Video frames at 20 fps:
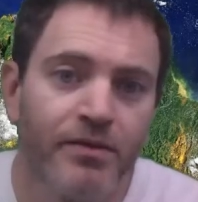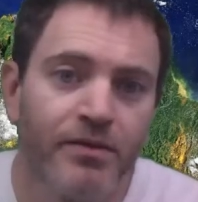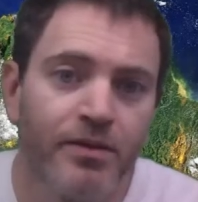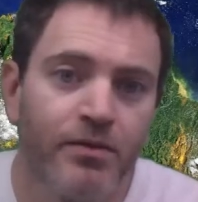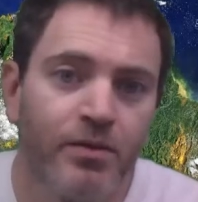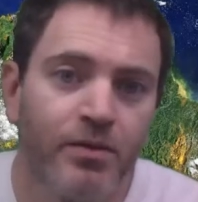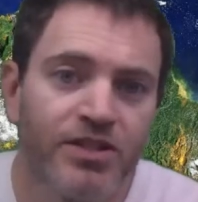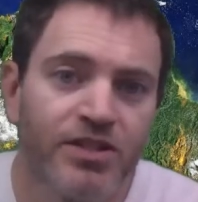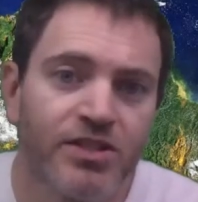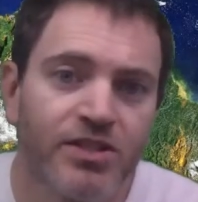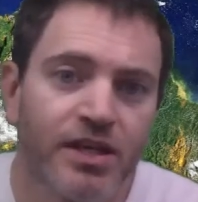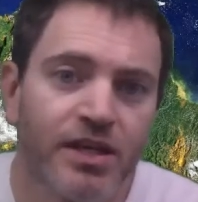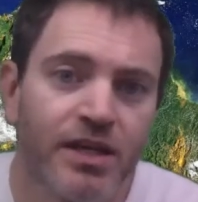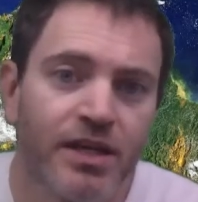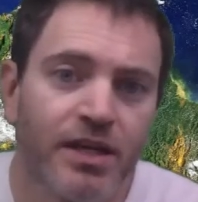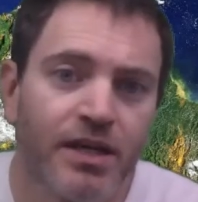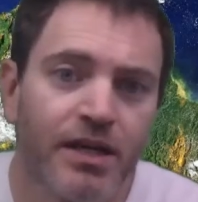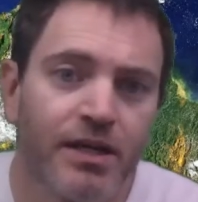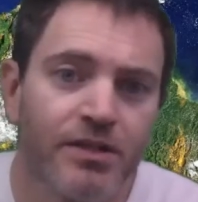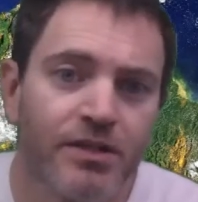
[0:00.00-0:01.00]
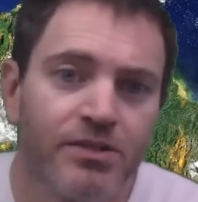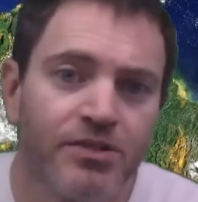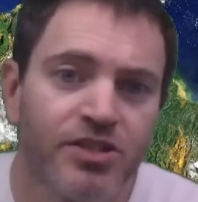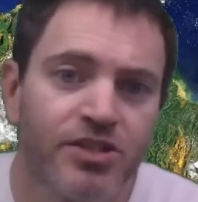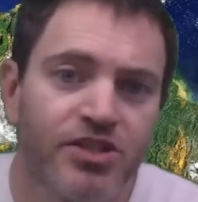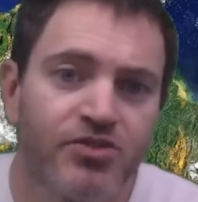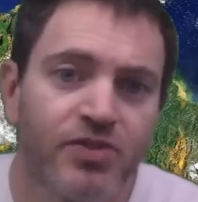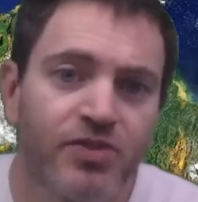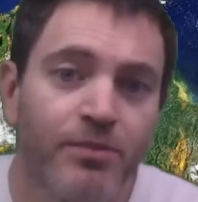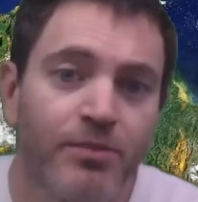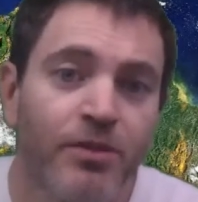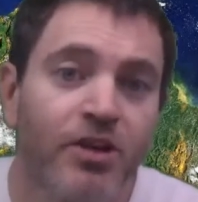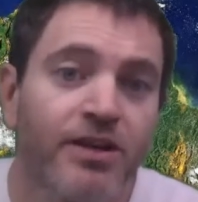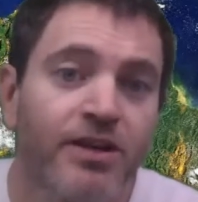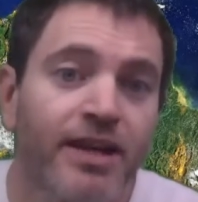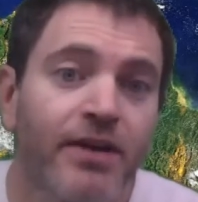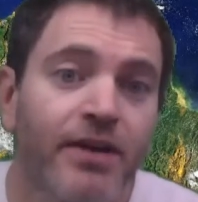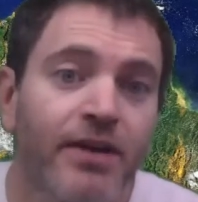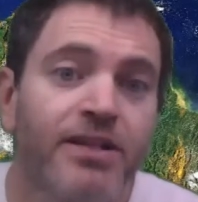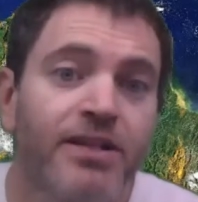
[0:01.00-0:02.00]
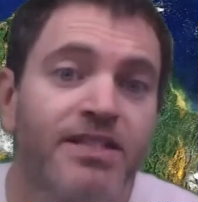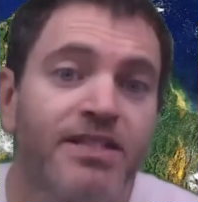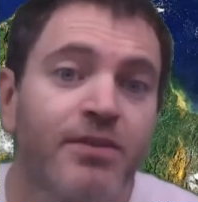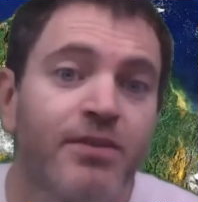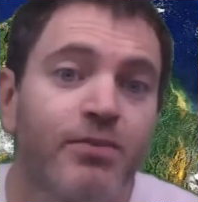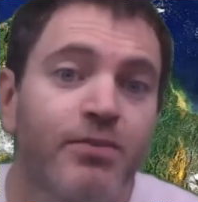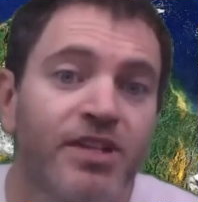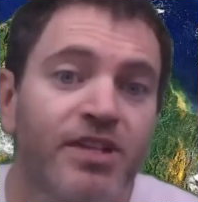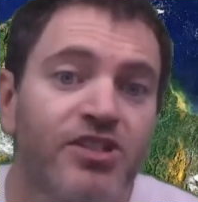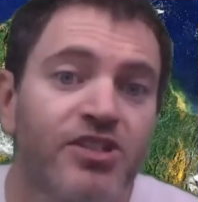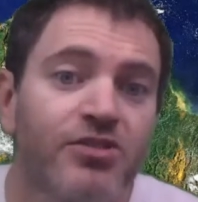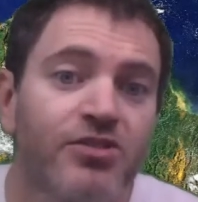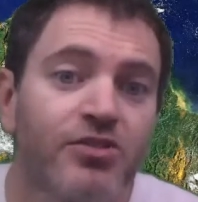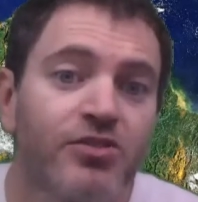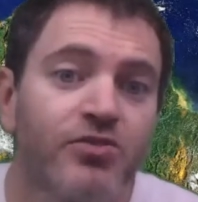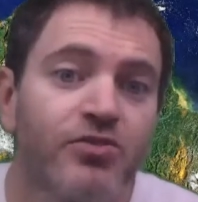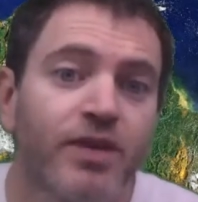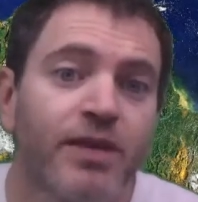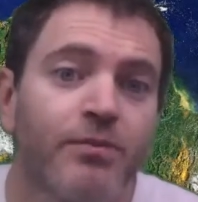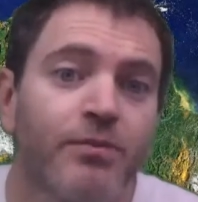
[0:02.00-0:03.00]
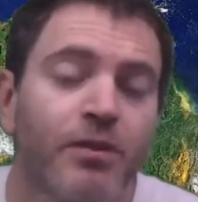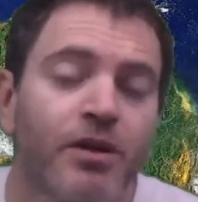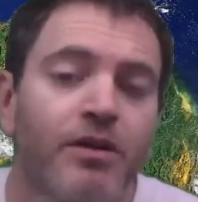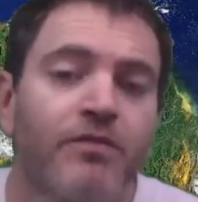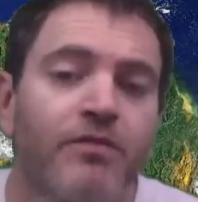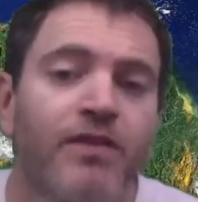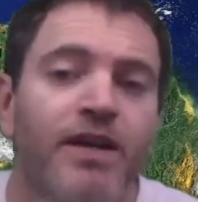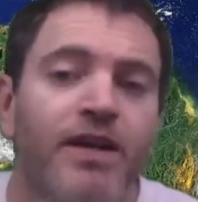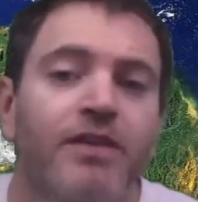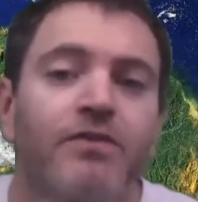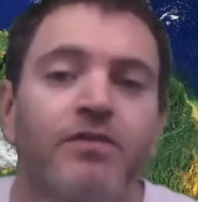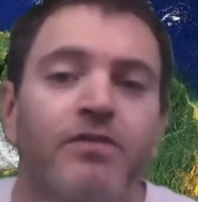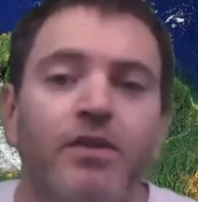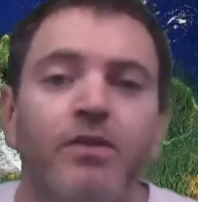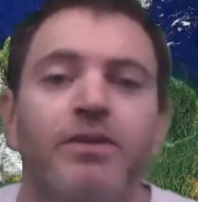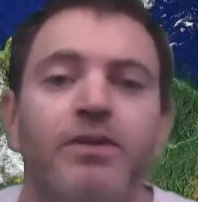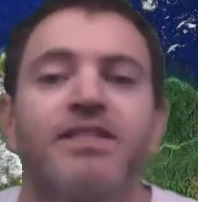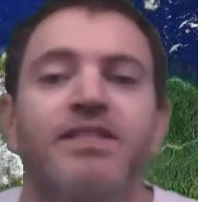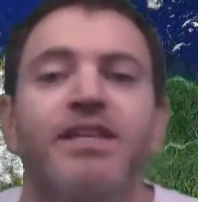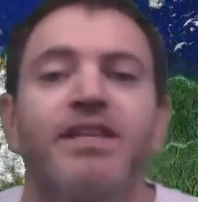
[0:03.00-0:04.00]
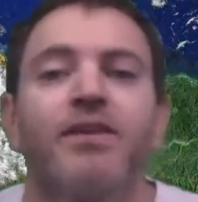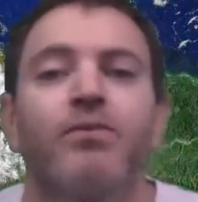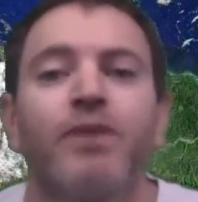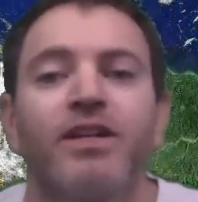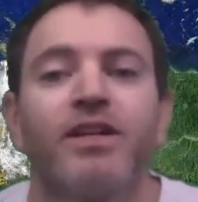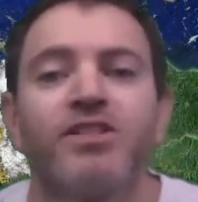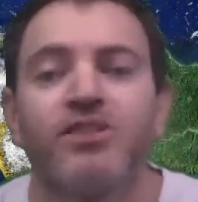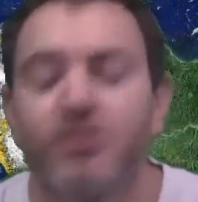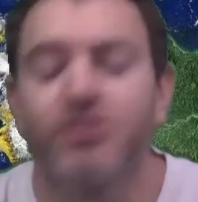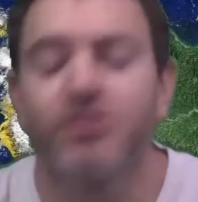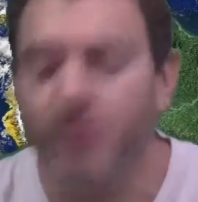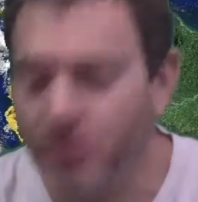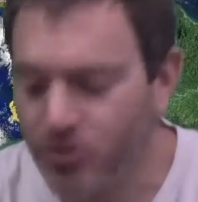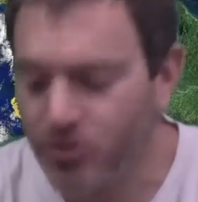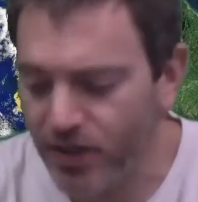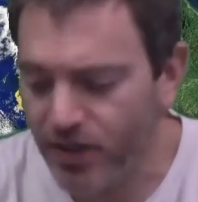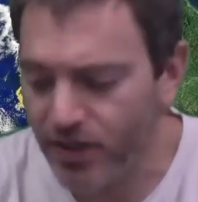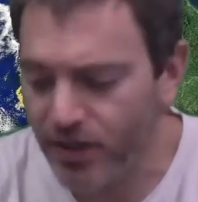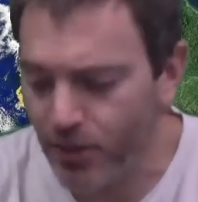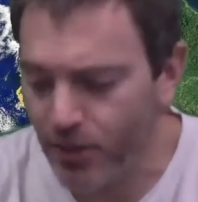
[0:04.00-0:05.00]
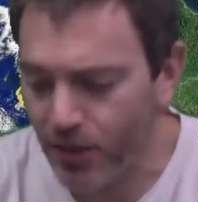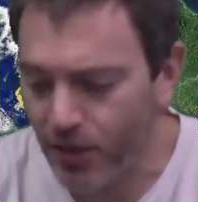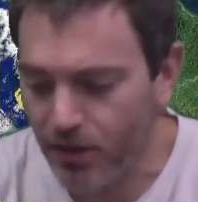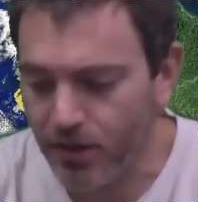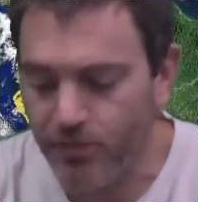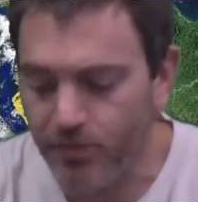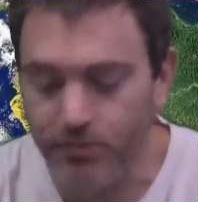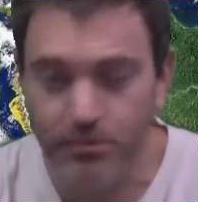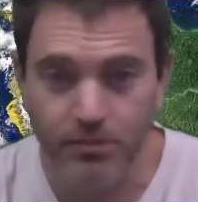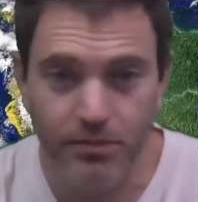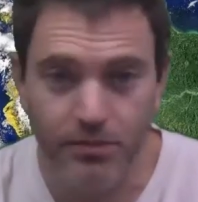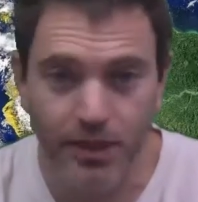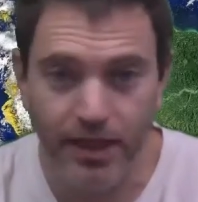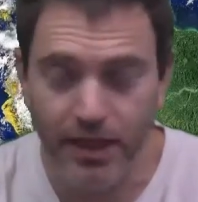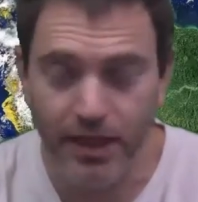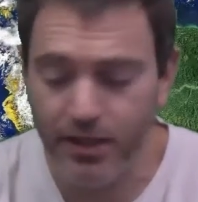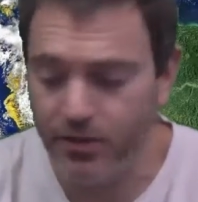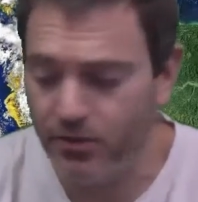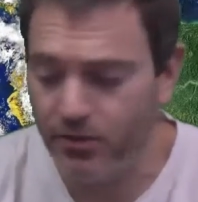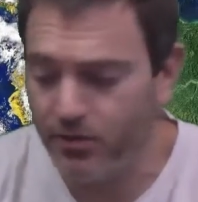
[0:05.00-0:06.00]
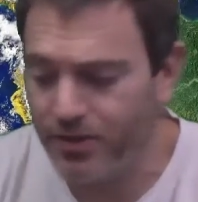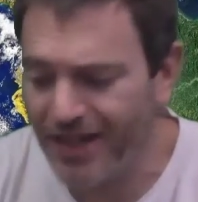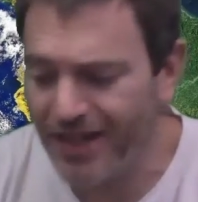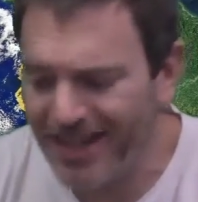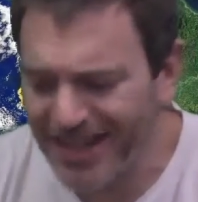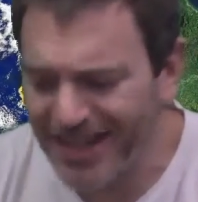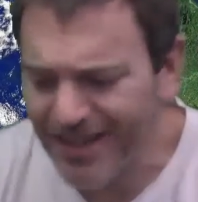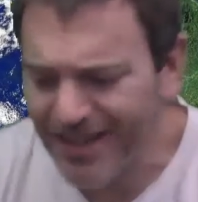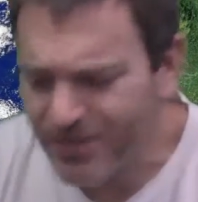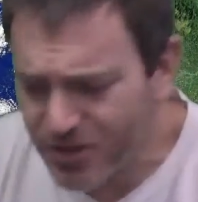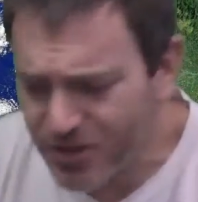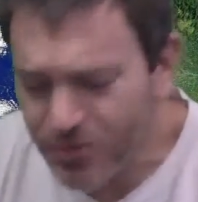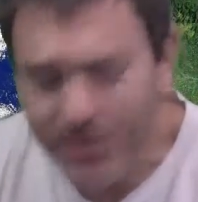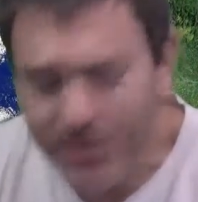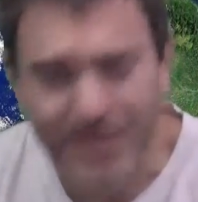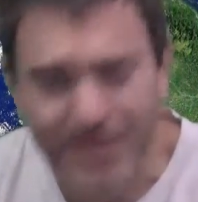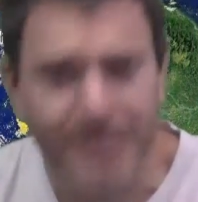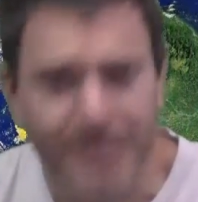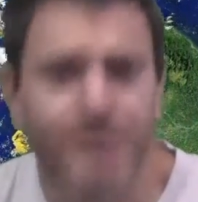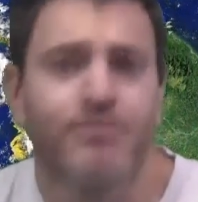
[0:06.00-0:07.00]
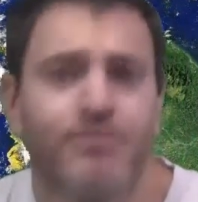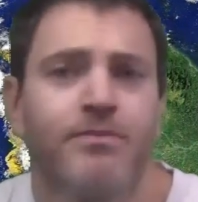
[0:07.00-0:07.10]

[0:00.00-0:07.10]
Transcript: was just trademarked, now it is a registered trademark. Find Your Flow is a registered trademark, okay, you're not allowed to use it,